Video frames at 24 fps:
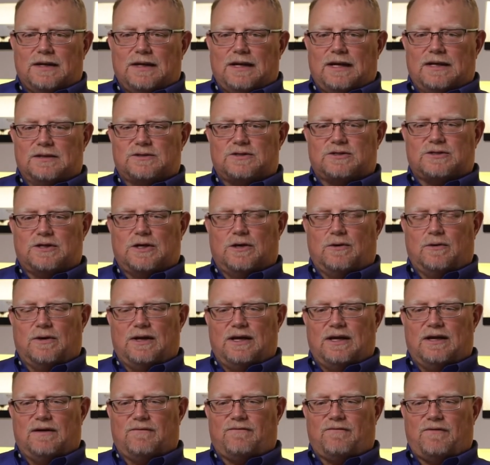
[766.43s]
And so
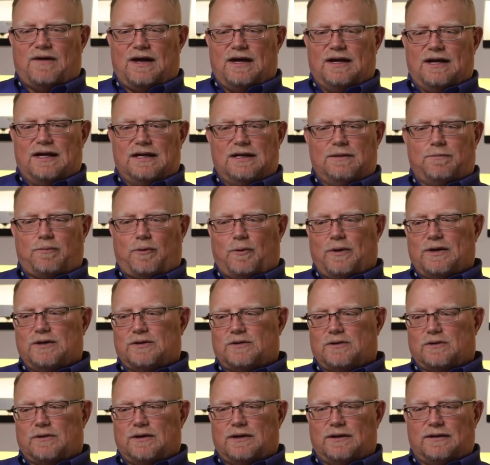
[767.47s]
if at any point
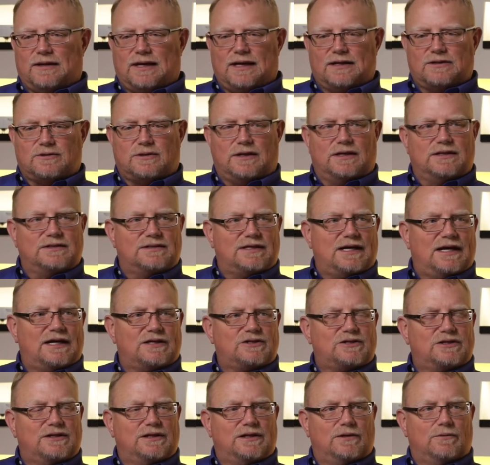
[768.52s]
during that
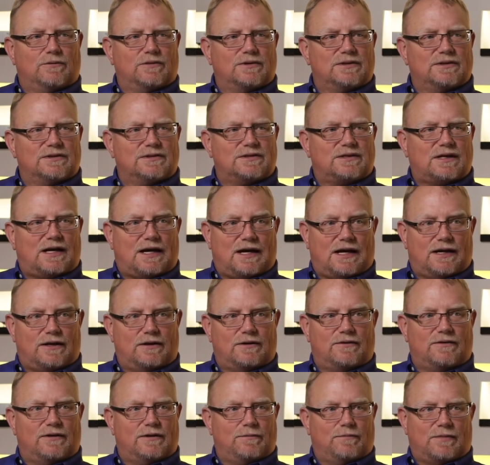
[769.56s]
transaction it was
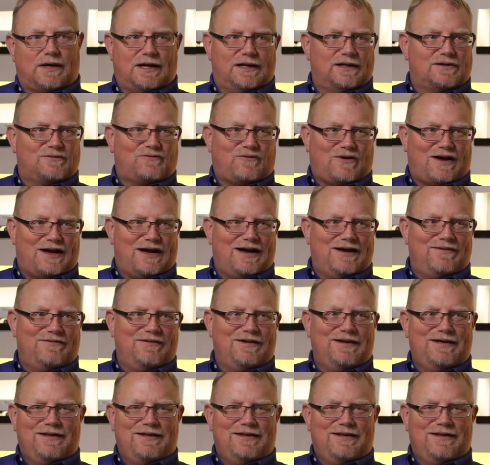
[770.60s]
hotter than -5,